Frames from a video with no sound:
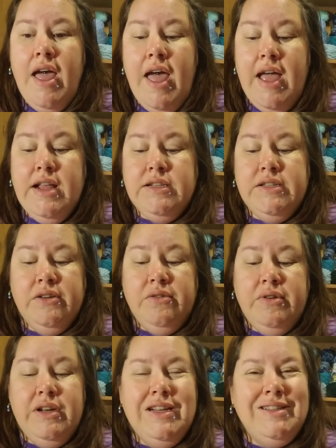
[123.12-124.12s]
And
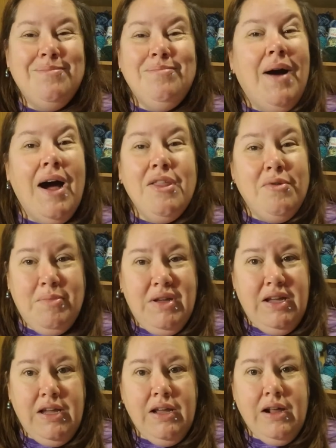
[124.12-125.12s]
so it doesn't bother
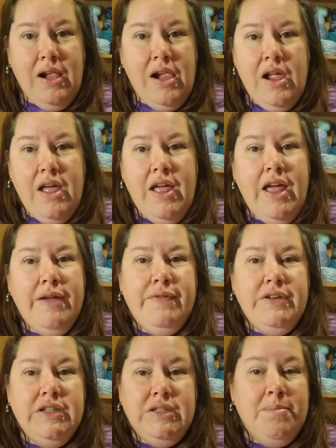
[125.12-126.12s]
me if
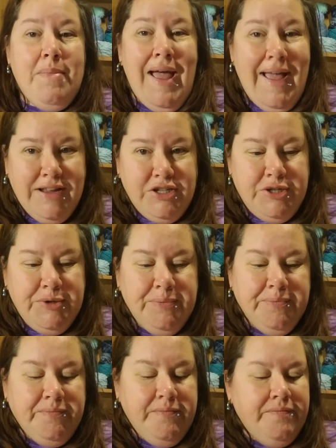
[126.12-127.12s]
it doesn't match.
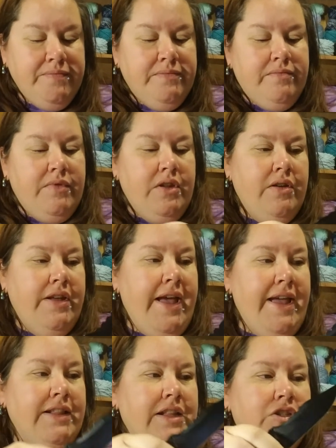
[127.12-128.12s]

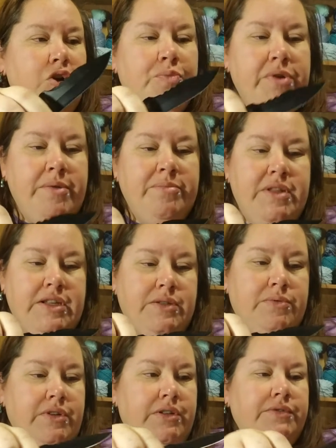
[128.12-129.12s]
Okay, let's open up this
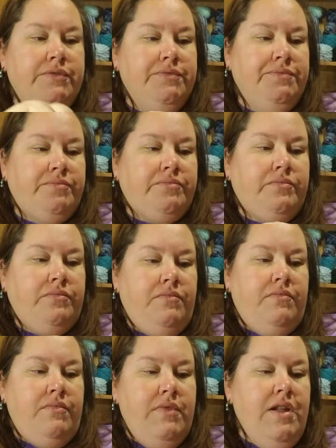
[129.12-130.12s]

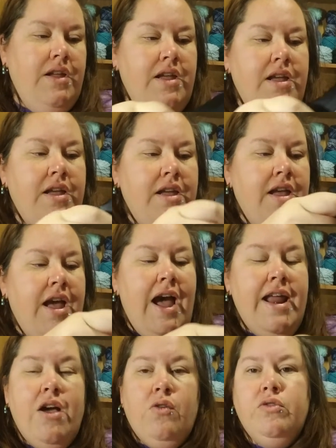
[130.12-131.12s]
one.
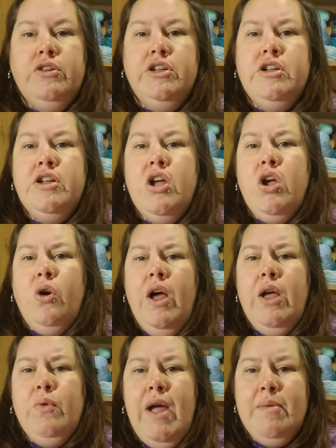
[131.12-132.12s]
I know,
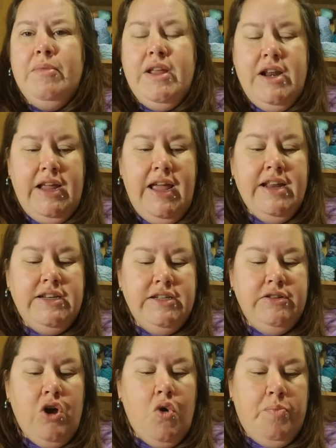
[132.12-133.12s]
quite rambling and get
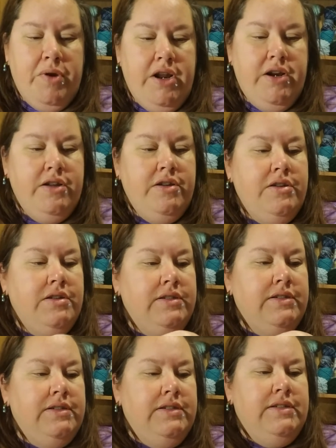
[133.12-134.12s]
to opening.
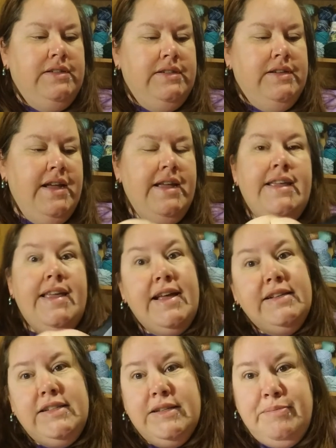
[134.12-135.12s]

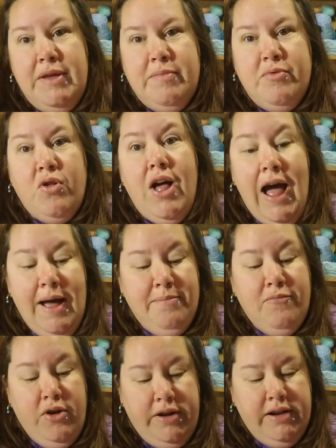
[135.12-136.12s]
Yes, people,
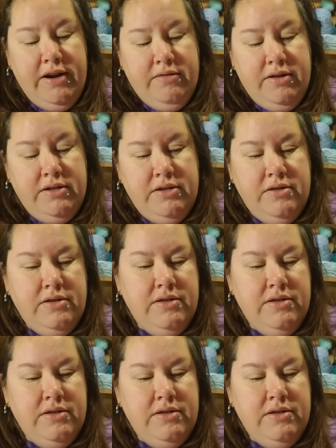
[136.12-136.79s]
I'm working on it.